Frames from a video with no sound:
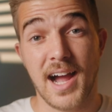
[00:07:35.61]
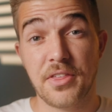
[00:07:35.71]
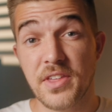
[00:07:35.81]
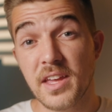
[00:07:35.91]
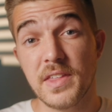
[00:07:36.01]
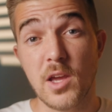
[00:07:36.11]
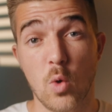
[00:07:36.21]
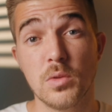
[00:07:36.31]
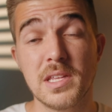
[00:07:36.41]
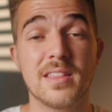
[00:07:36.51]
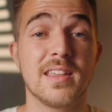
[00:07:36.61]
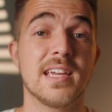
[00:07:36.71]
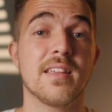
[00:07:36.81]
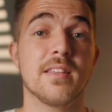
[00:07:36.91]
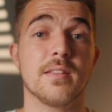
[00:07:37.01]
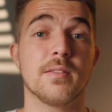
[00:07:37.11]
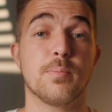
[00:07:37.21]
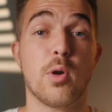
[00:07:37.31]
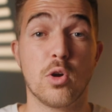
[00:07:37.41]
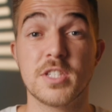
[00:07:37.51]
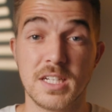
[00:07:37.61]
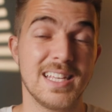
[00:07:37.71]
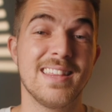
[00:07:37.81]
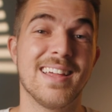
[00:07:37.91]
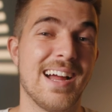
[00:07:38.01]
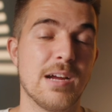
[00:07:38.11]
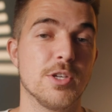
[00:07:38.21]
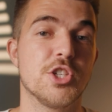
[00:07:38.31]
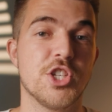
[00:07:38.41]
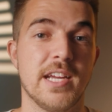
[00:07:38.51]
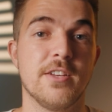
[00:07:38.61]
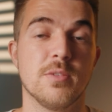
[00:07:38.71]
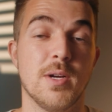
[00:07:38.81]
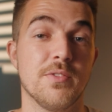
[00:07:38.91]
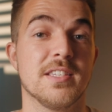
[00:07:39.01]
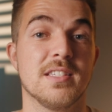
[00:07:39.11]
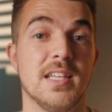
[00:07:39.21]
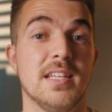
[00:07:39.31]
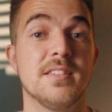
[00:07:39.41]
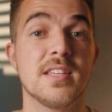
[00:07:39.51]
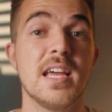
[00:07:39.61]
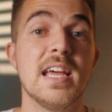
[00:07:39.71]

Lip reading: I think the only thing personally that I would change about this lens